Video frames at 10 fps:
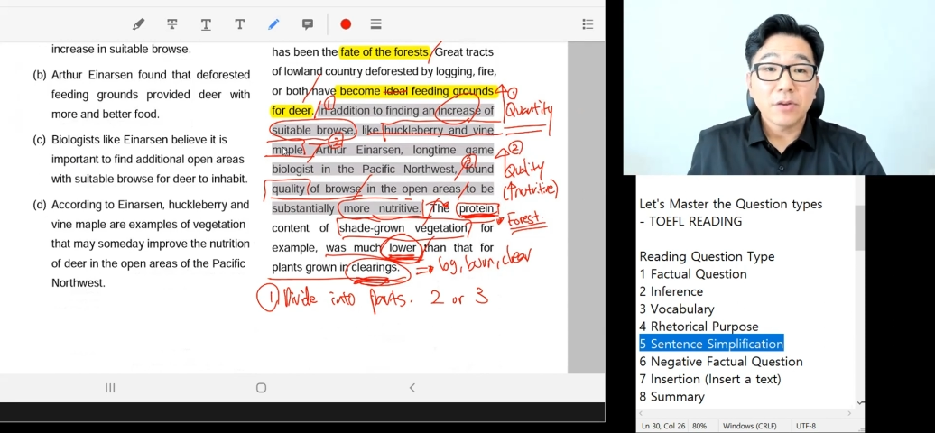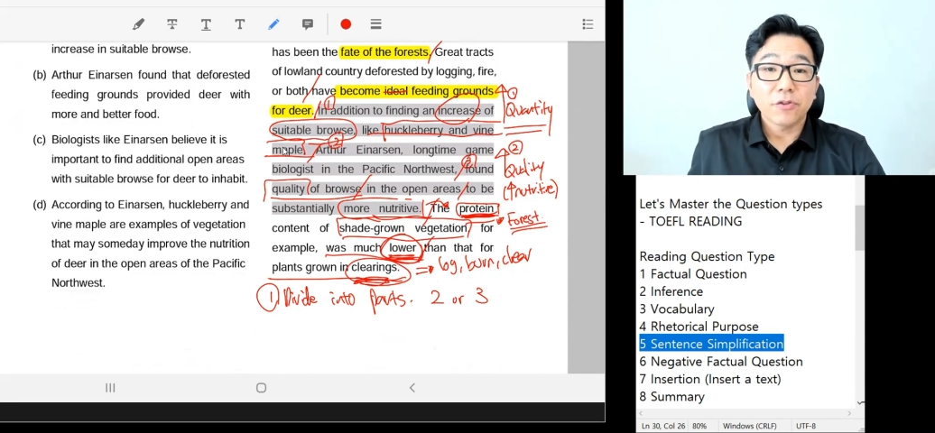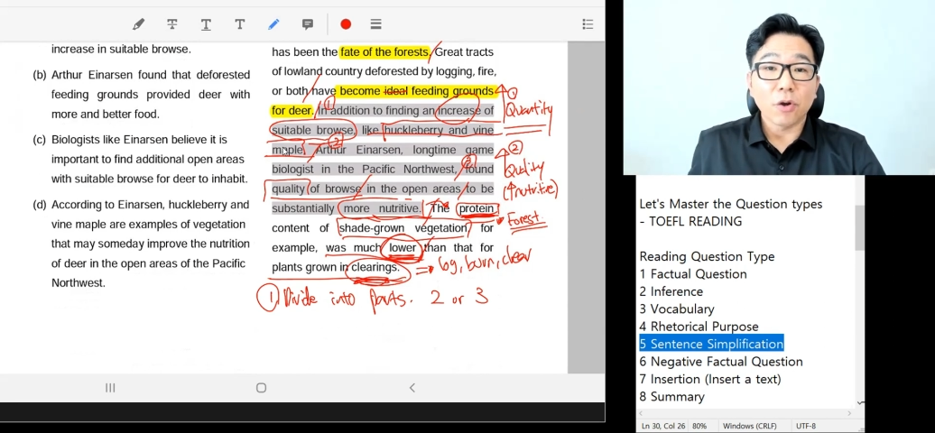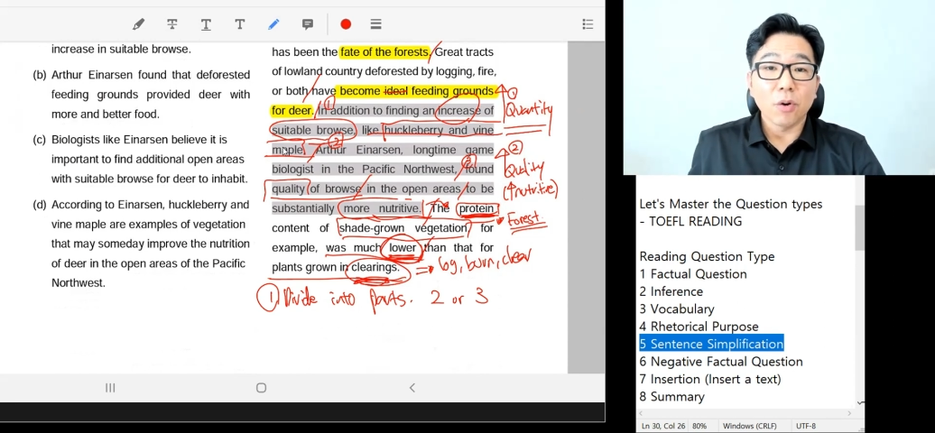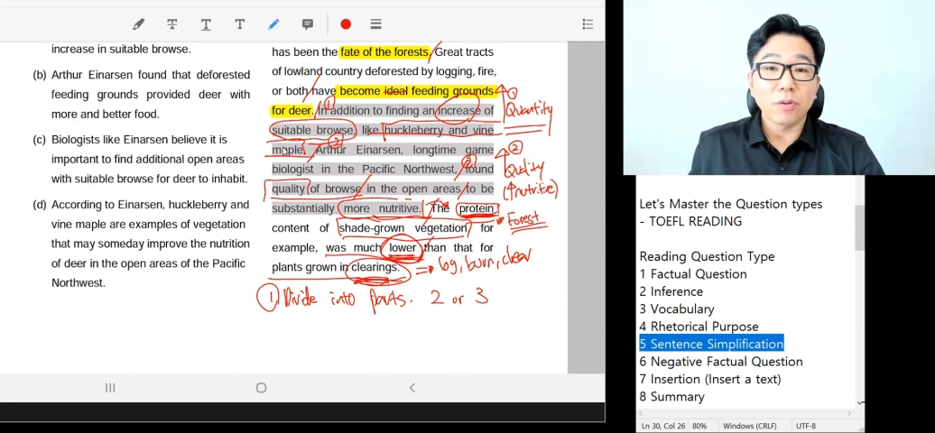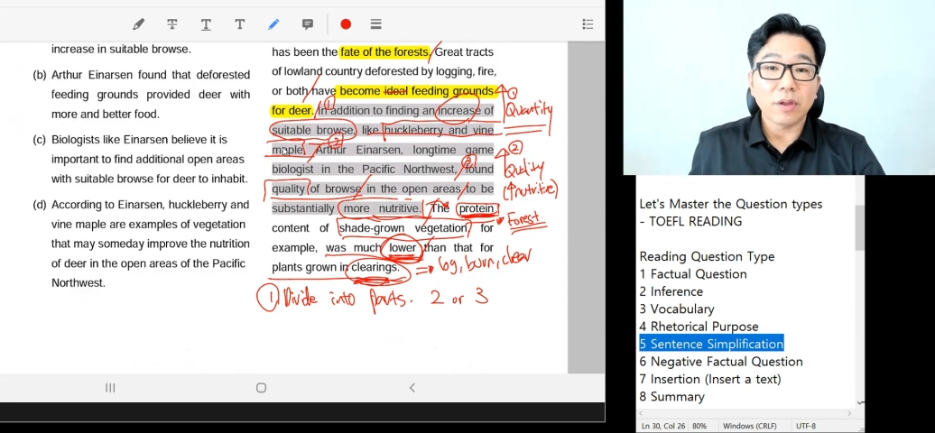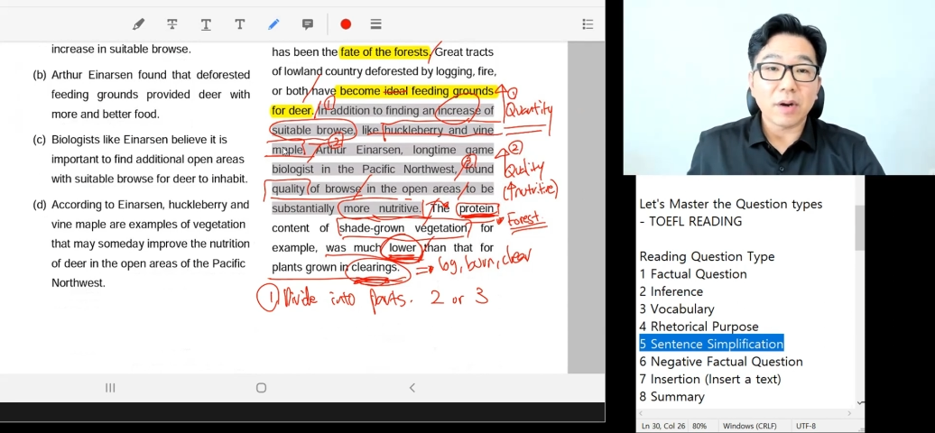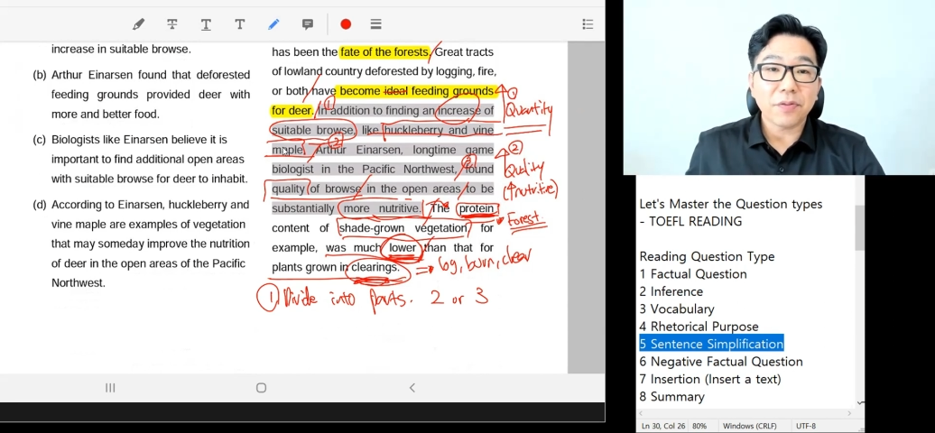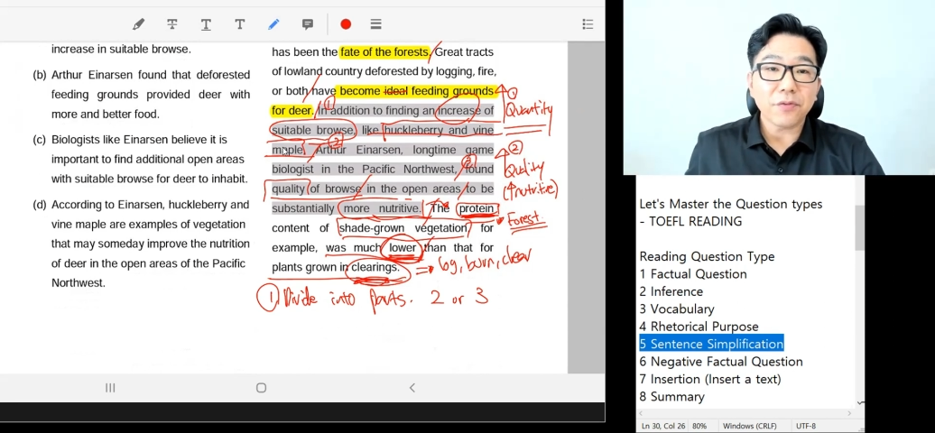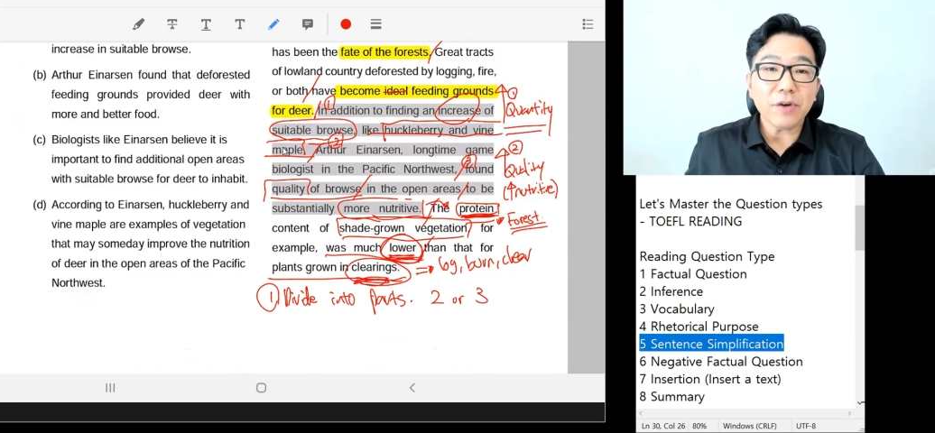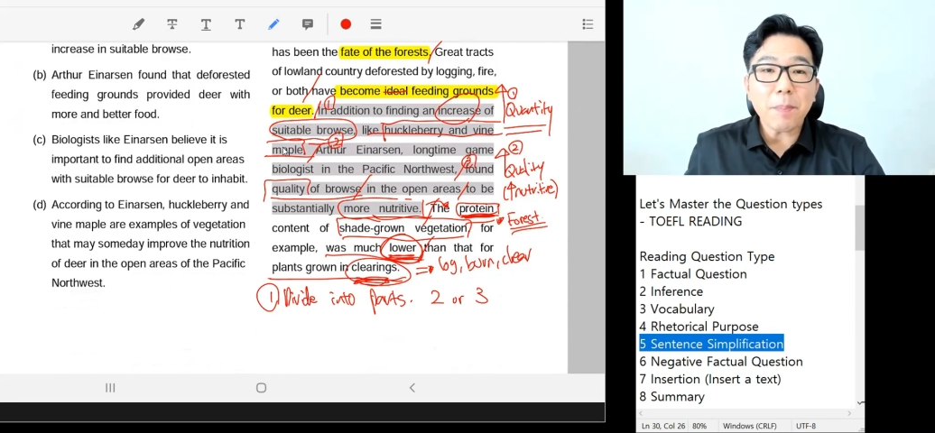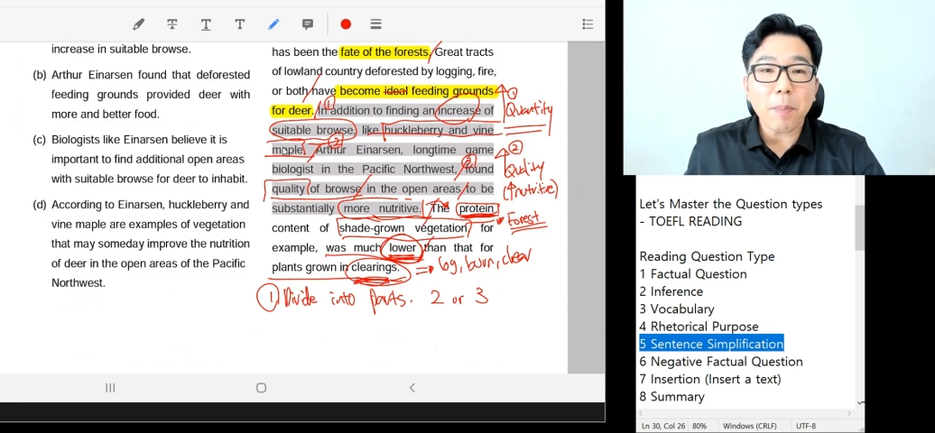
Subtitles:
So there are 3